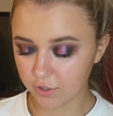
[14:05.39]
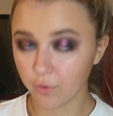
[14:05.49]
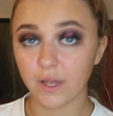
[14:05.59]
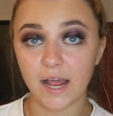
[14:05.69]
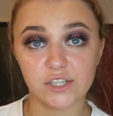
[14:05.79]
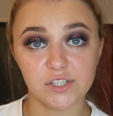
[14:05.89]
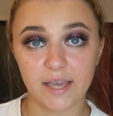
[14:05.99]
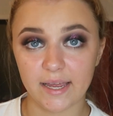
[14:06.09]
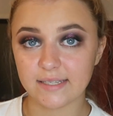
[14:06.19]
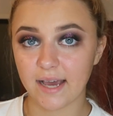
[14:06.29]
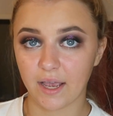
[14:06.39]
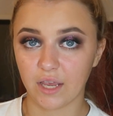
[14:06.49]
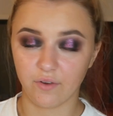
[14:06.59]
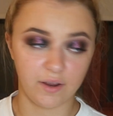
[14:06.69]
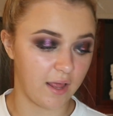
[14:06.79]
So the lashes are getting
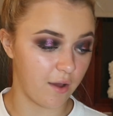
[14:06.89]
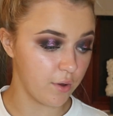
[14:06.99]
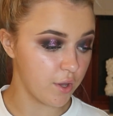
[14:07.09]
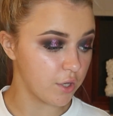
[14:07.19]
tacky right now.